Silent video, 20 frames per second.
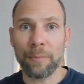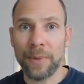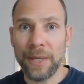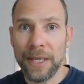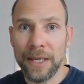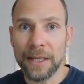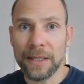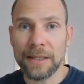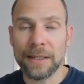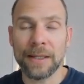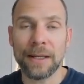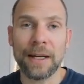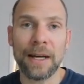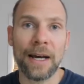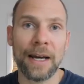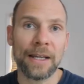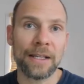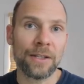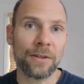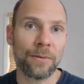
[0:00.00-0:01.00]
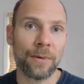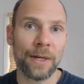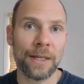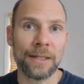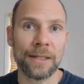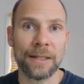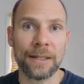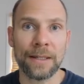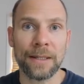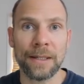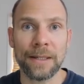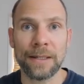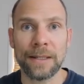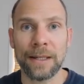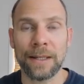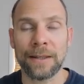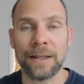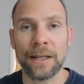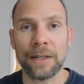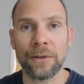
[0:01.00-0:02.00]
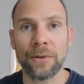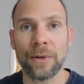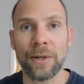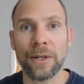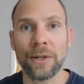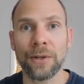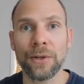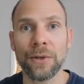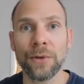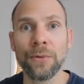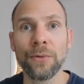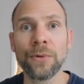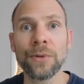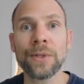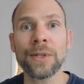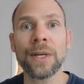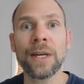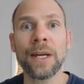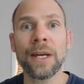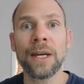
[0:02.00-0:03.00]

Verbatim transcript: Pearson chi-square statistic that you can use